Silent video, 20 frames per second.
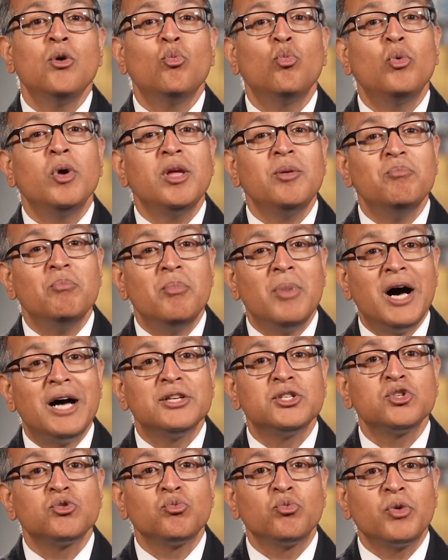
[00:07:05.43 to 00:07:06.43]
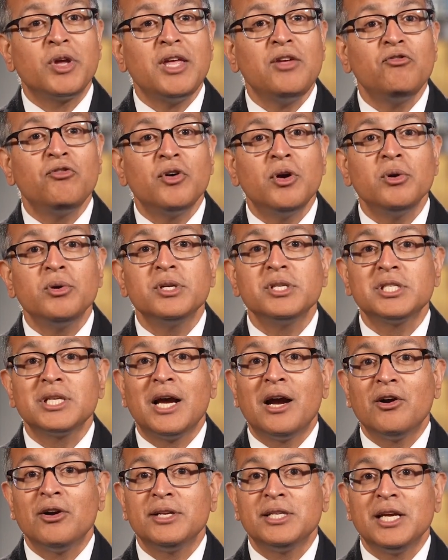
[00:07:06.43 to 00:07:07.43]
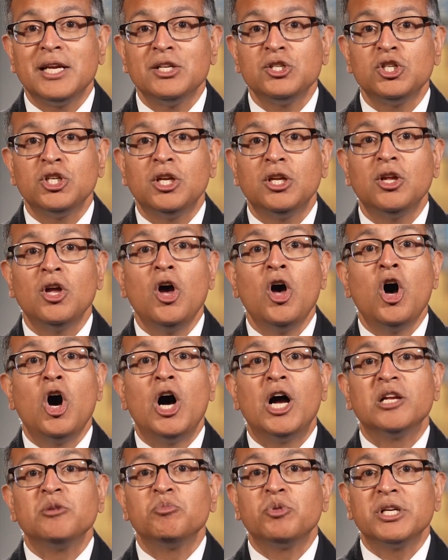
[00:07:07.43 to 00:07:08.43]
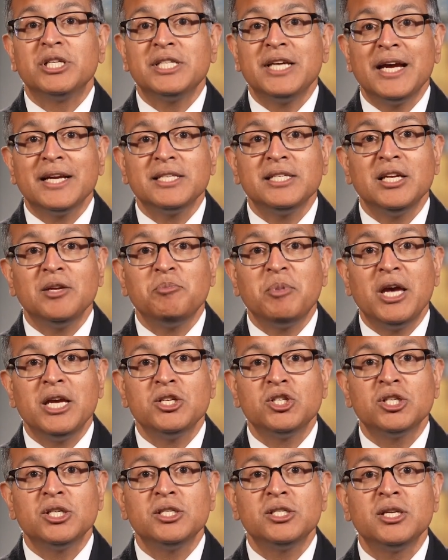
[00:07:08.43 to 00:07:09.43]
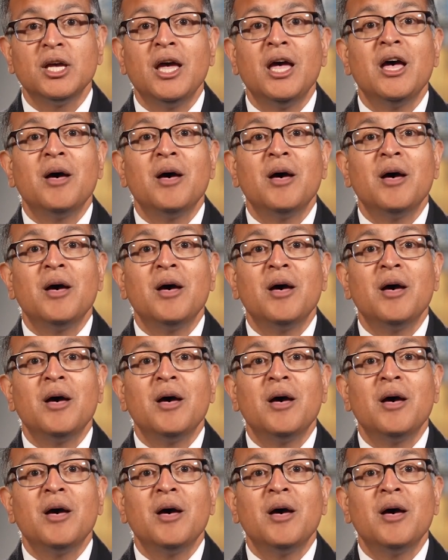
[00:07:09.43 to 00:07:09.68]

We must refocus our attention on protecting patients